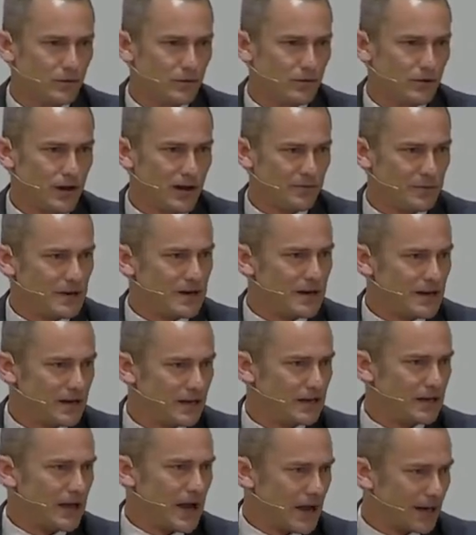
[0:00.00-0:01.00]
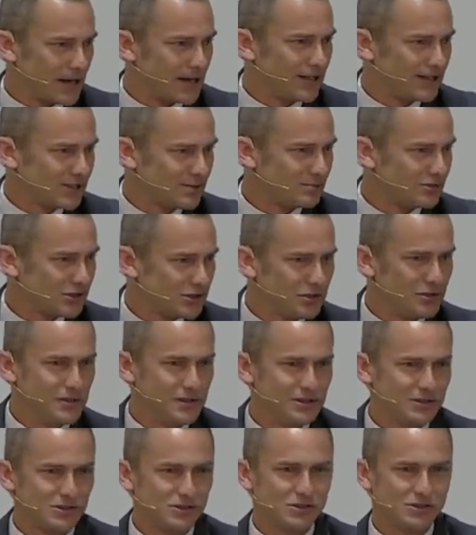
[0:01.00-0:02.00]
have been catechism
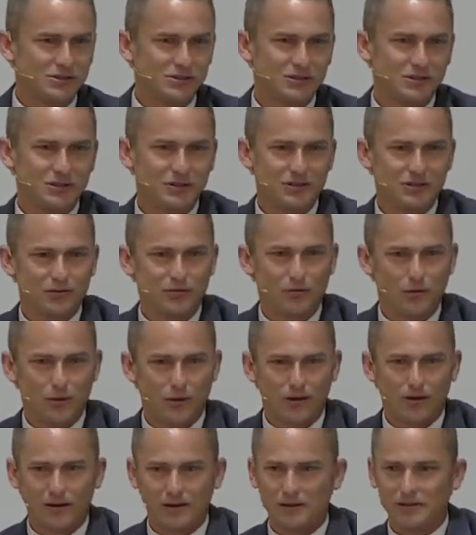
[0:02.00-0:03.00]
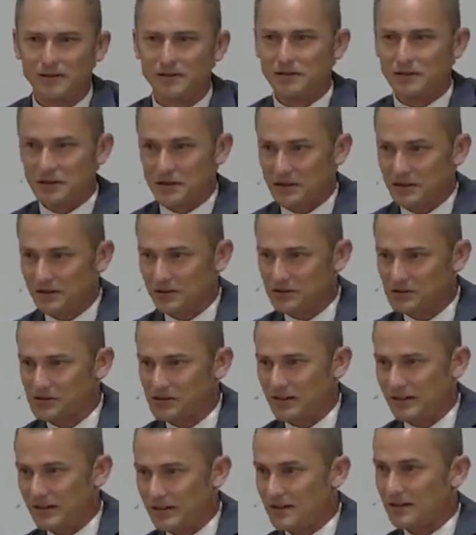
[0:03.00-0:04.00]
students for years
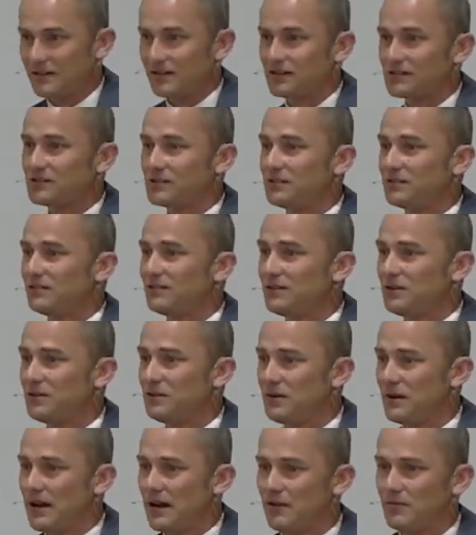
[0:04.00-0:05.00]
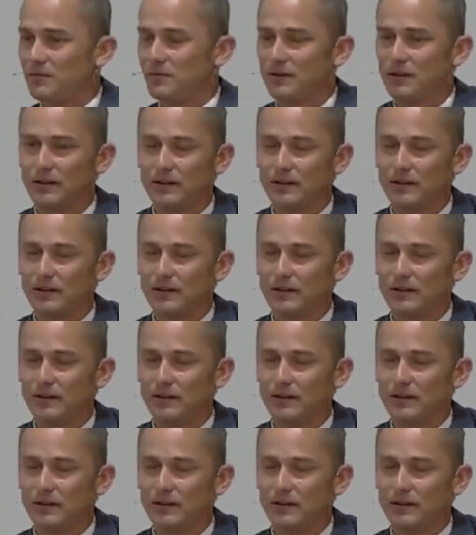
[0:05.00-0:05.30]
and years and who have